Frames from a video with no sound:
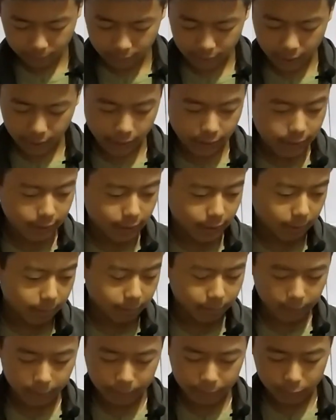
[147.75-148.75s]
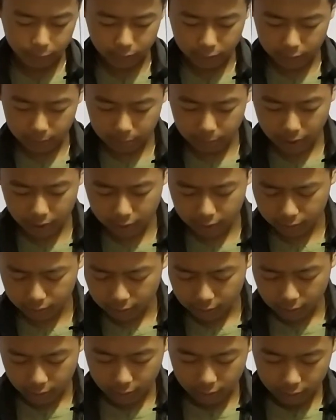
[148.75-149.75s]
They can jump up to
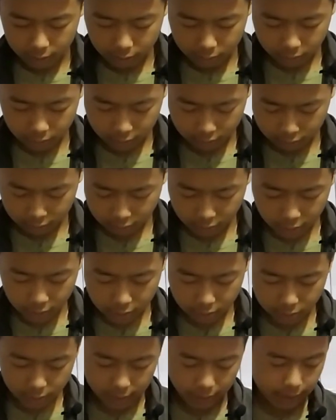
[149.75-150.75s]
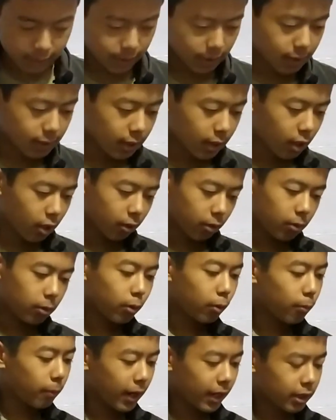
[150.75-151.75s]
3 to 6 inch.
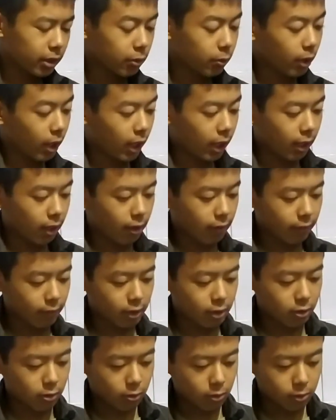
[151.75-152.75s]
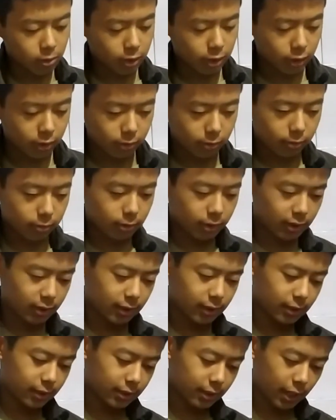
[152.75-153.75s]
Oh, by the way, I haven't told you
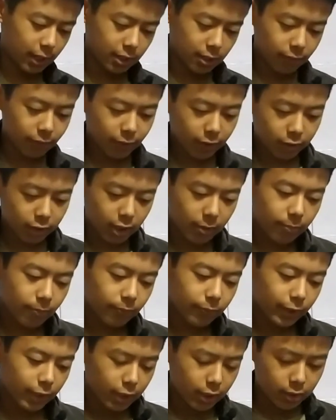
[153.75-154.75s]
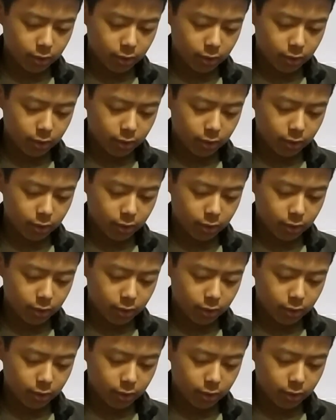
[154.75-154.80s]
the scientific name.